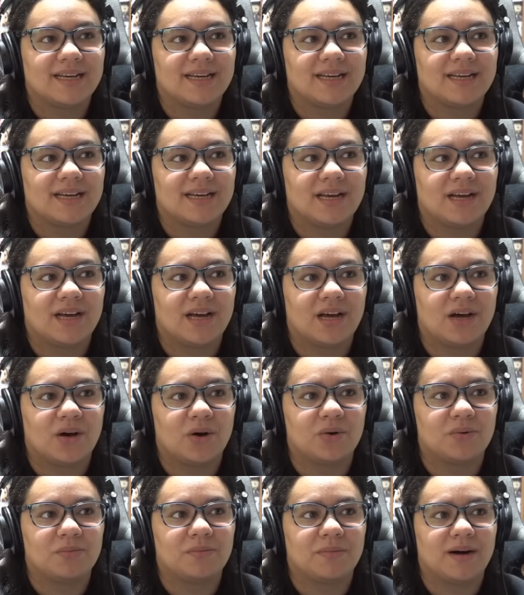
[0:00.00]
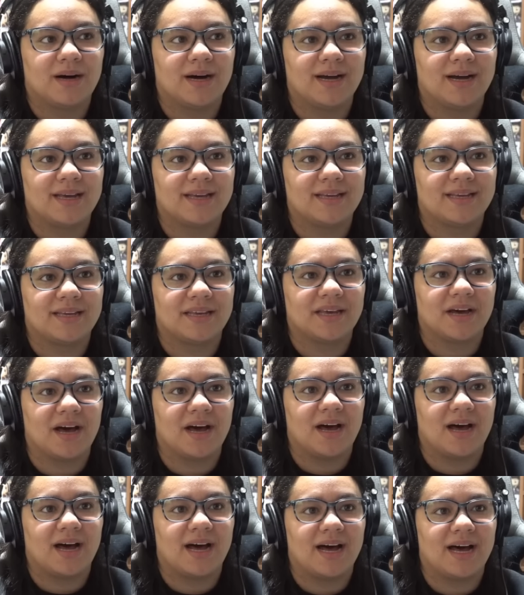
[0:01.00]
Oh my
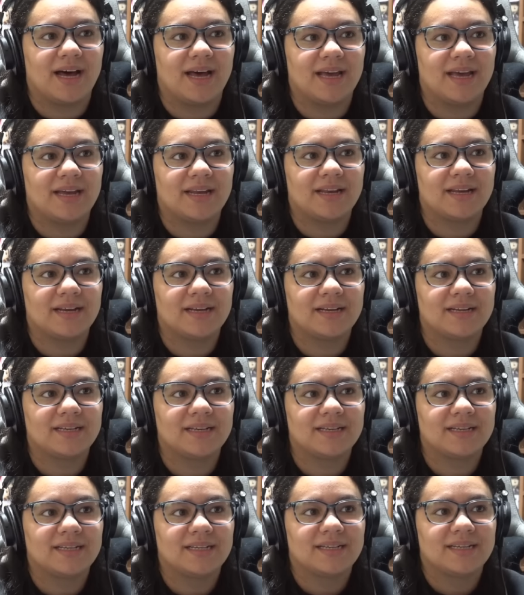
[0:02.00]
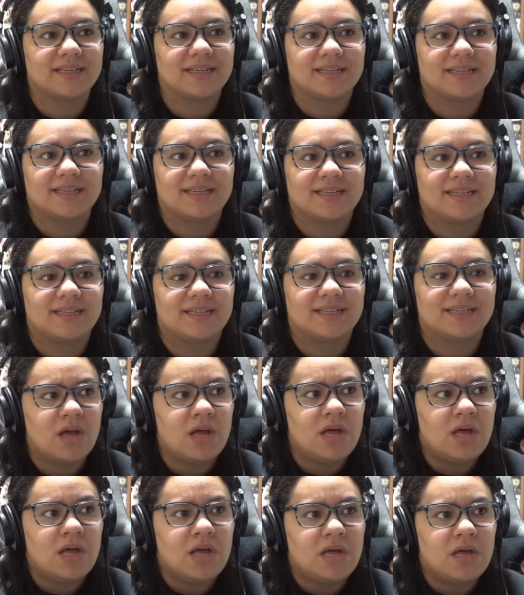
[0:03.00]
god. What do you
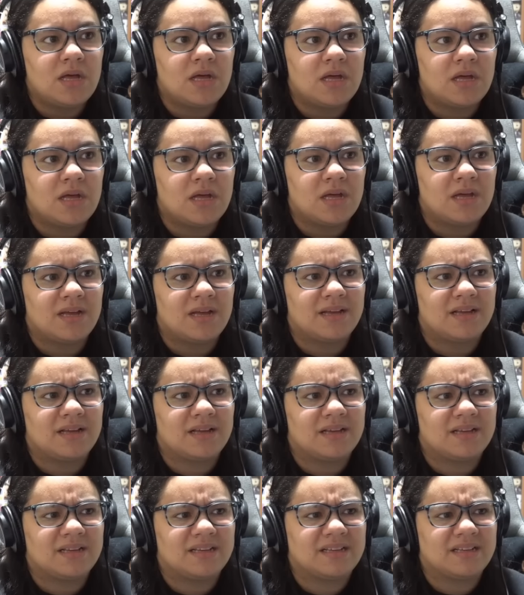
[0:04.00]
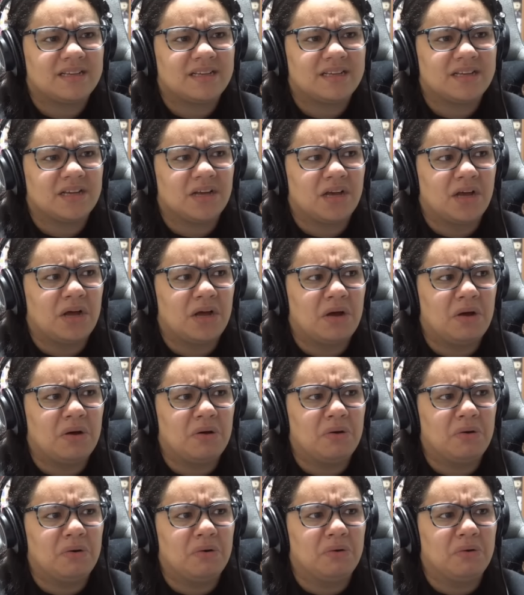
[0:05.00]
want?
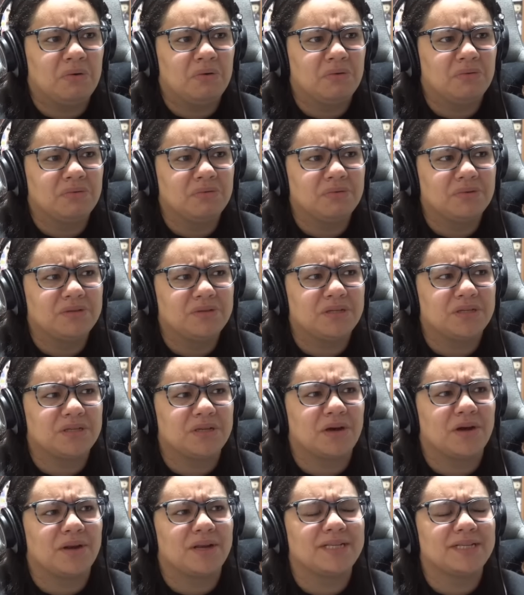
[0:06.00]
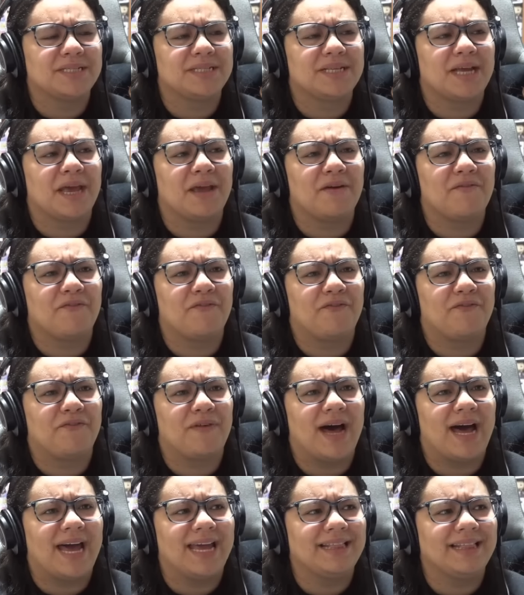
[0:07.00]
Oh, she's gonna stay and
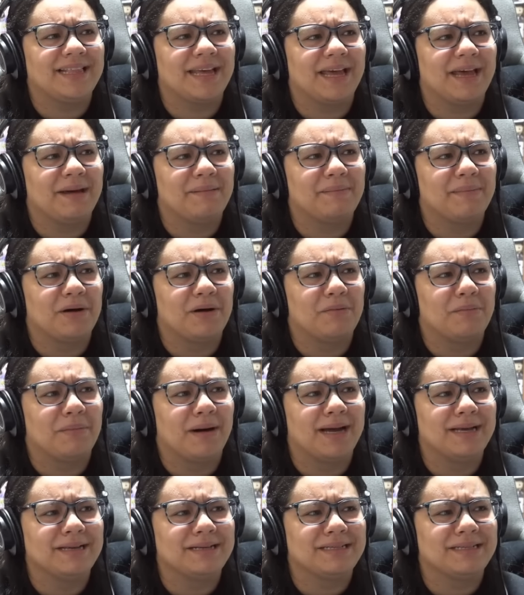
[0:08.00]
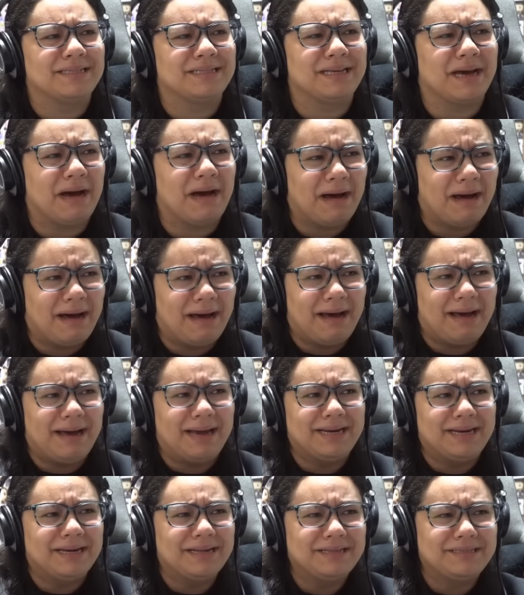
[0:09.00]
fight them. Oh my
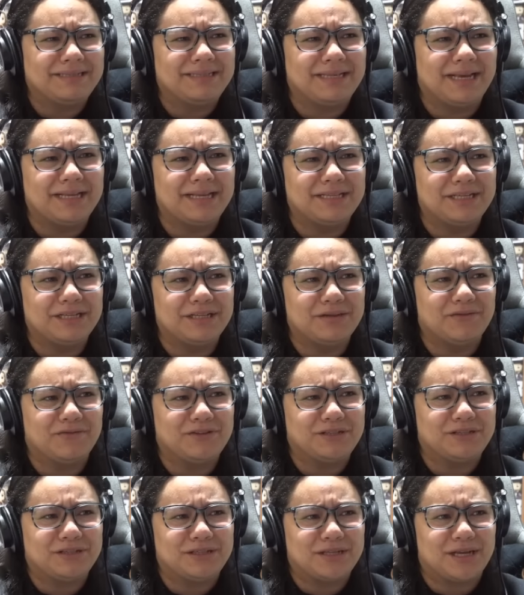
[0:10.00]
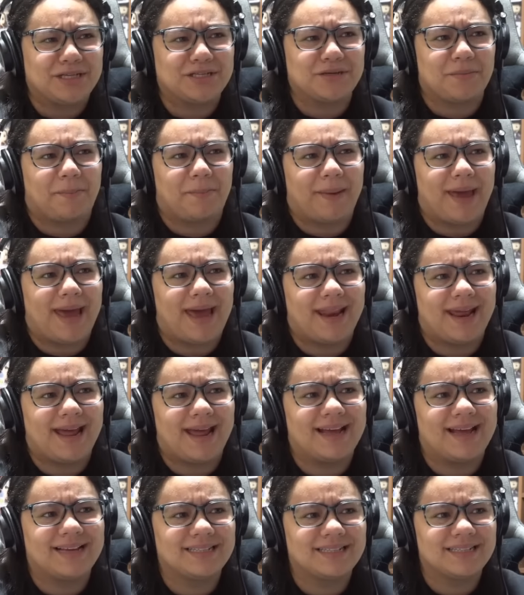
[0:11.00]
god. Cindy, you're such a
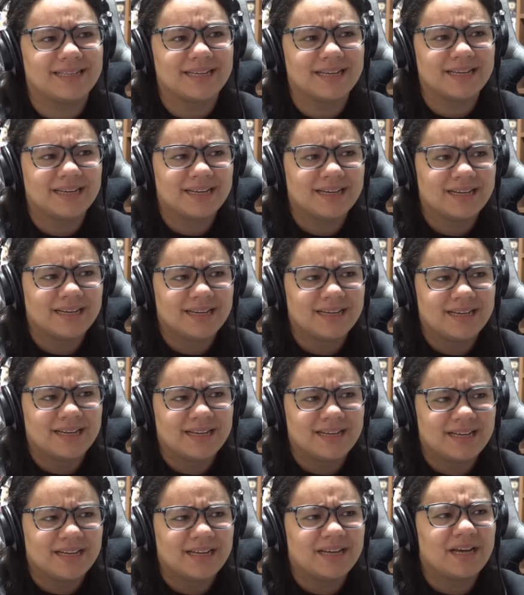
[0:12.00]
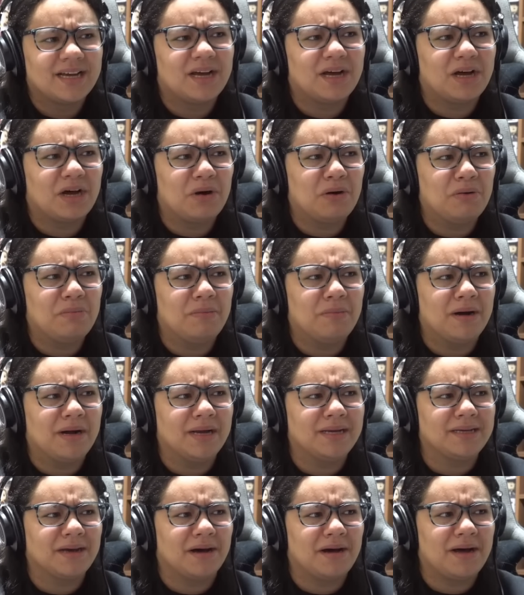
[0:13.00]
badass. Oh my
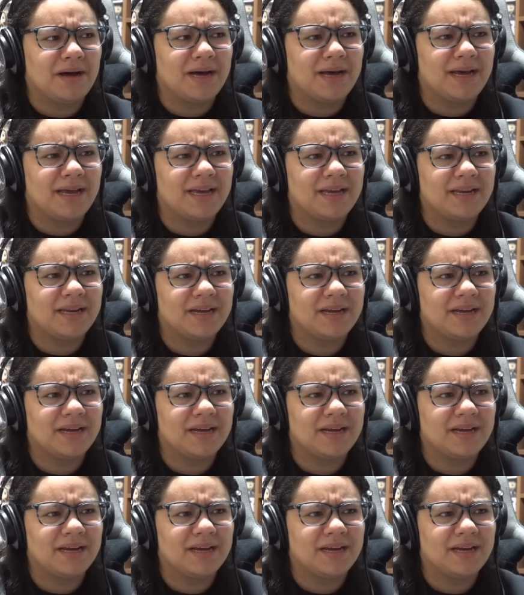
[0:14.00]
god.